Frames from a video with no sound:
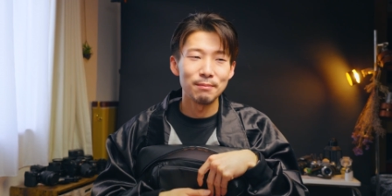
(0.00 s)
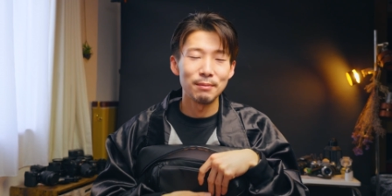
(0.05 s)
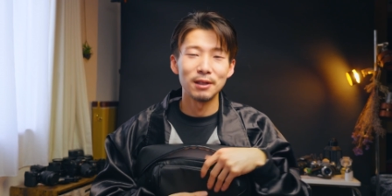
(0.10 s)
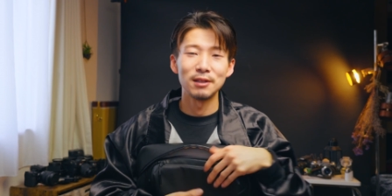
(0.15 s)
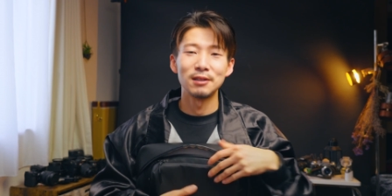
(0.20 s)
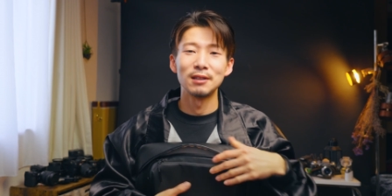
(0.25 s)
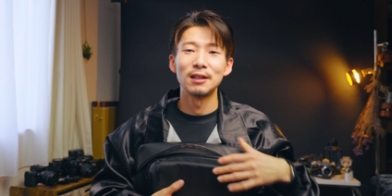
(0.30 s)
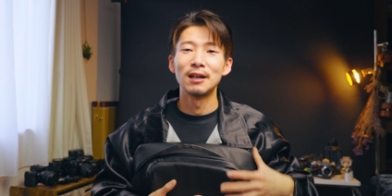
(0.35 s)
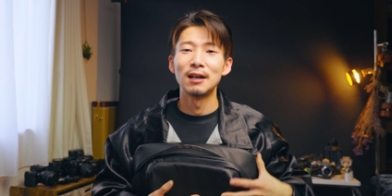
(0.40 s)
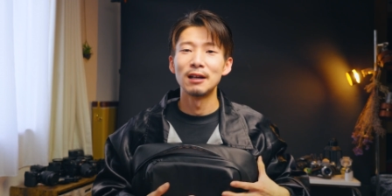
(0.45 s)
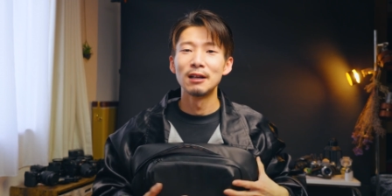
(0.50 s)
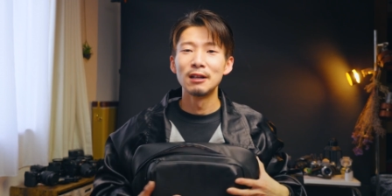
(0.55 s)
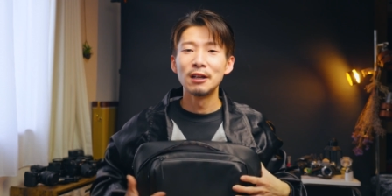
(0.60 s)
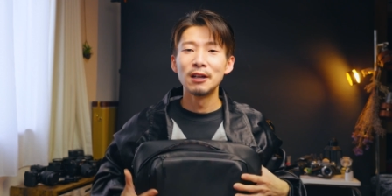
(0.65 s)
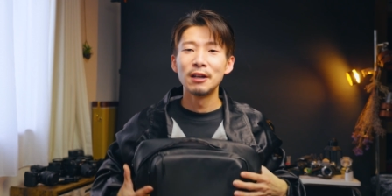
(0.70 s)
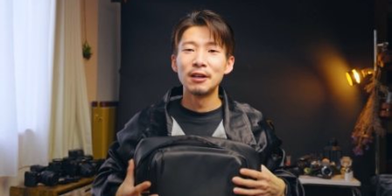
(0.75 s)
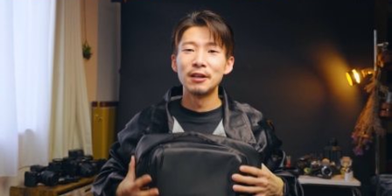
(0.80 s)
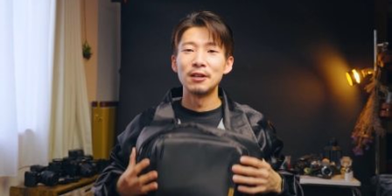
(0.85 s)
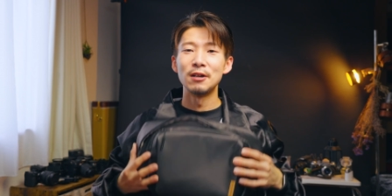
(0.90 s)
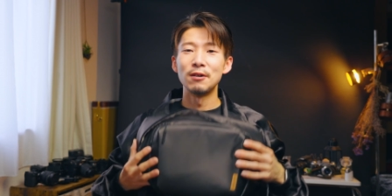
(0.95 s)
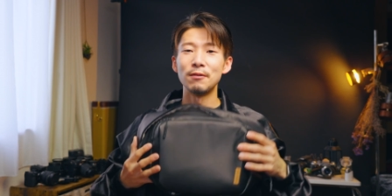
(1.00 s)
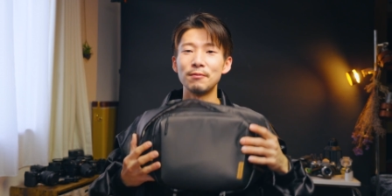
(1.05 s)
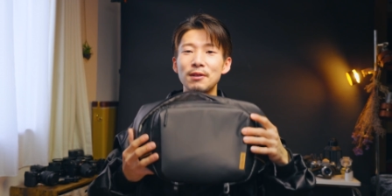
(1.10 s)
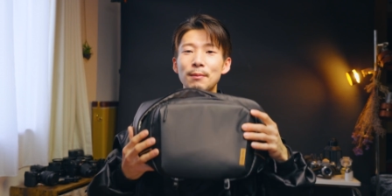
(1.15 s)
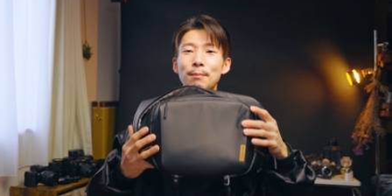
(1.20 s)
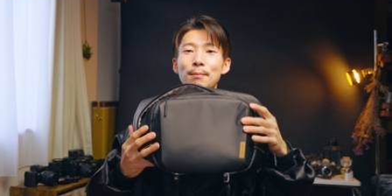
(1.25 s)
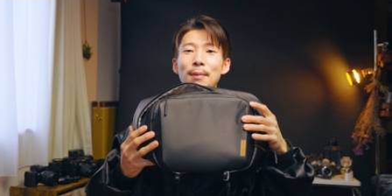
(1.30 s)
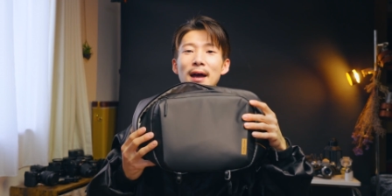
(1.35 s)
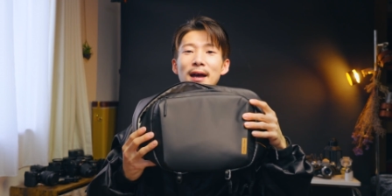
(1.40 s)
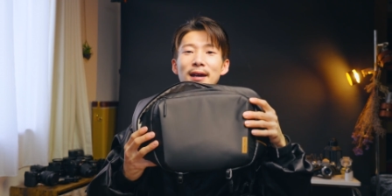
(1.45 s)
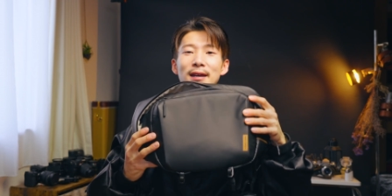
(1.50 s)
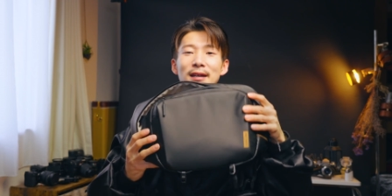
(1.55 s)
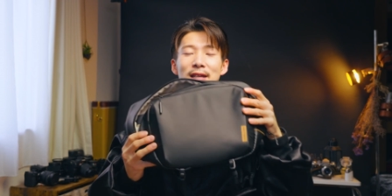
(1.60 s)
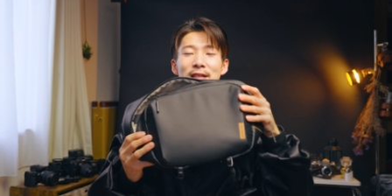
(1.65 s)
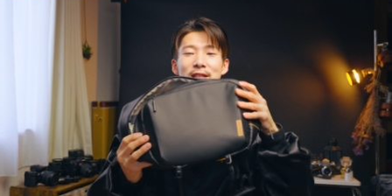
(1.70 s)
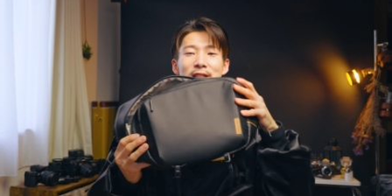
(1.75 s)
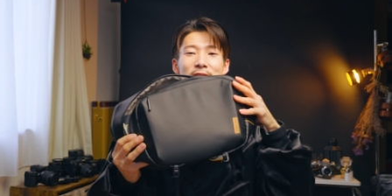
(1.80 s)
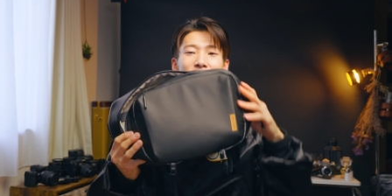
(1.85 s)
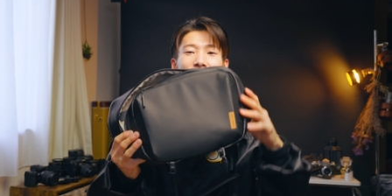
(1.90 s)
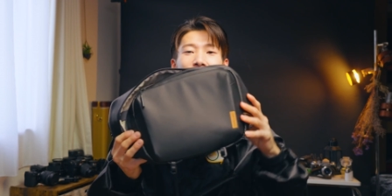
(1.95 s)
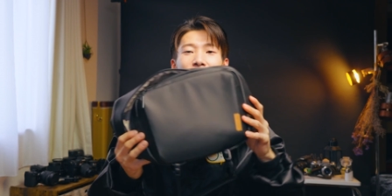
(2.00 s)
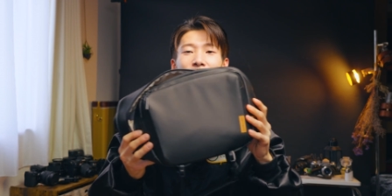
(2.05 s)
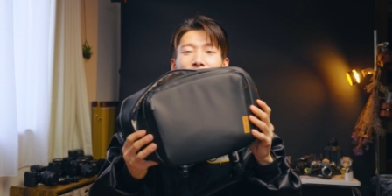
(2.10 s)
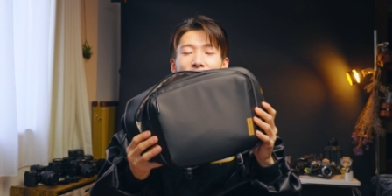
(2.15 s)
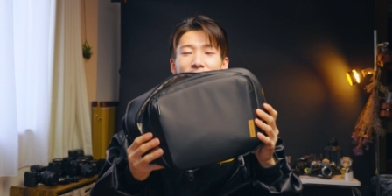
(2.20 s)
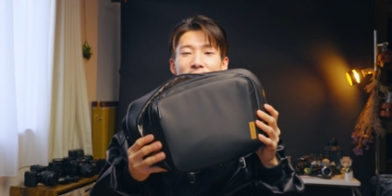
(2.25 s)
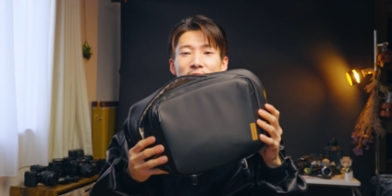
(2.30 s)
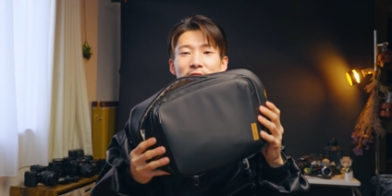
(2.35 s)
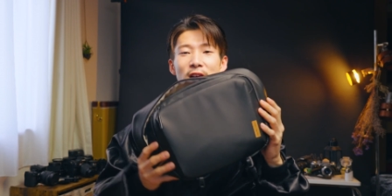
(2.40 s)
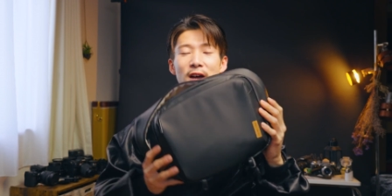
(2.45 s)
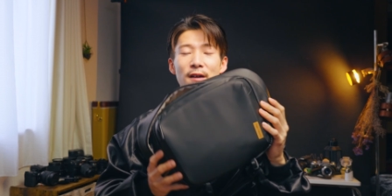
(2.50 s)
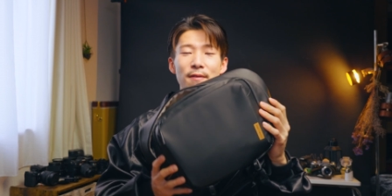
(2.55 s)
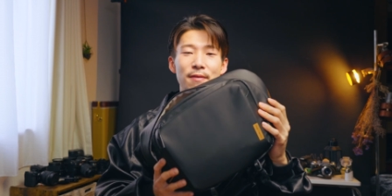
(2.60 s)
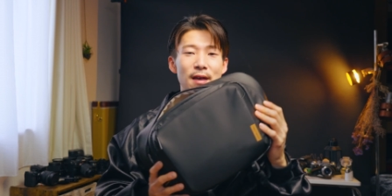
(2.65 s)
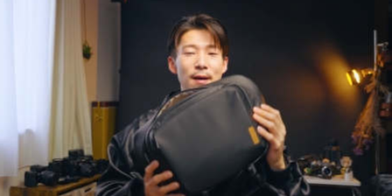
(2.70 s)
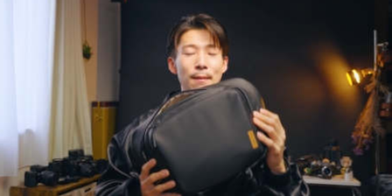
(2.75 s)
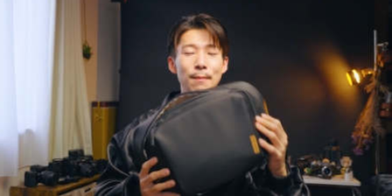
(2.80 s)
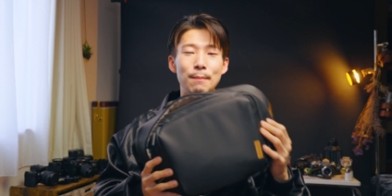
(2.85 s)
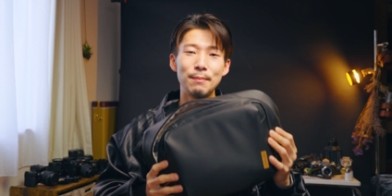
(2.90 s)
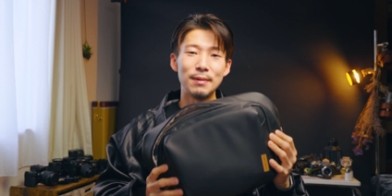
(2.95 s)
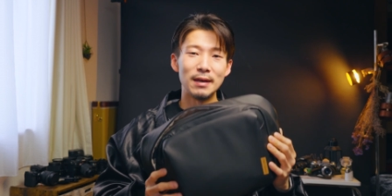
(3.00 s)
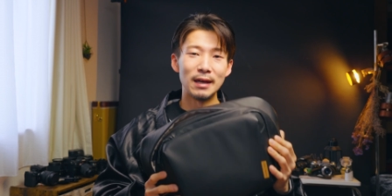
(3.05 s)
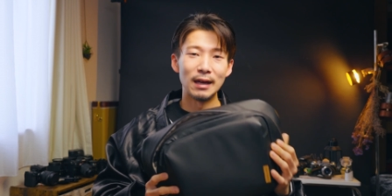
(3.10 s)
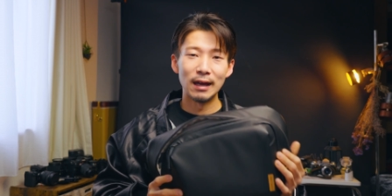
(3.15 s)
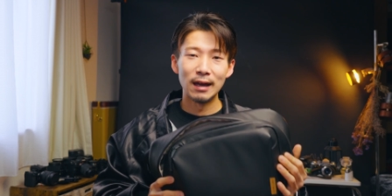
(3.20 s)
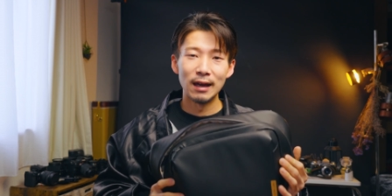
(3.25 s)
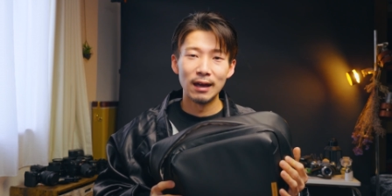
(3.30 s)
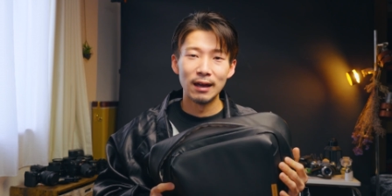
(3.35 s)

but the bag itself is not that big.